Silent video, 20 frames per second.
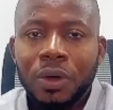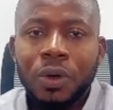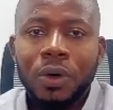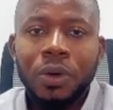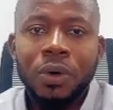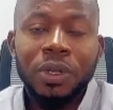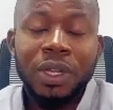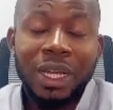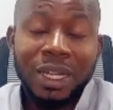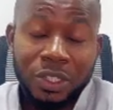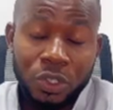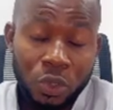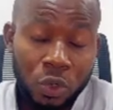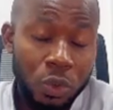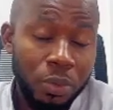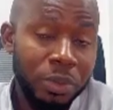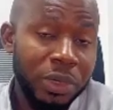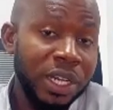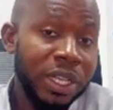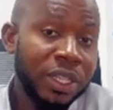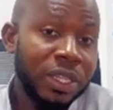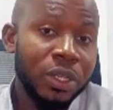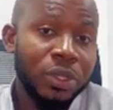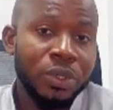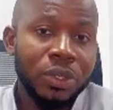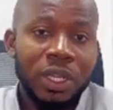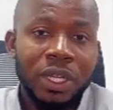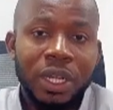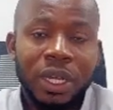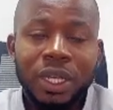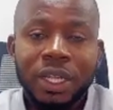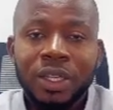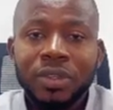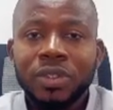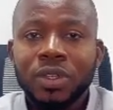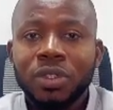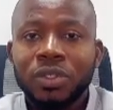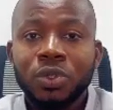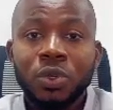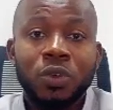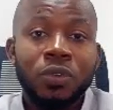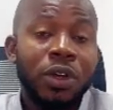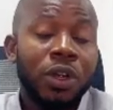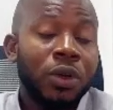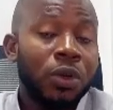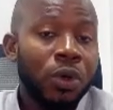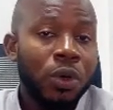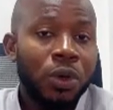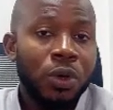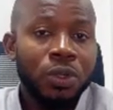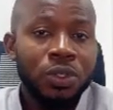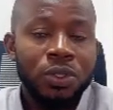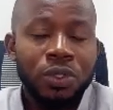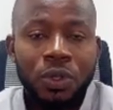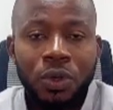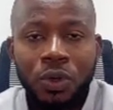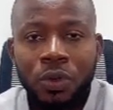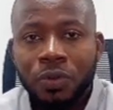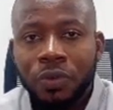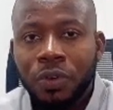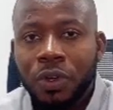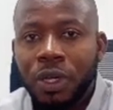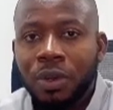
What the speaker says: all that cumulated together gives us the overall cost of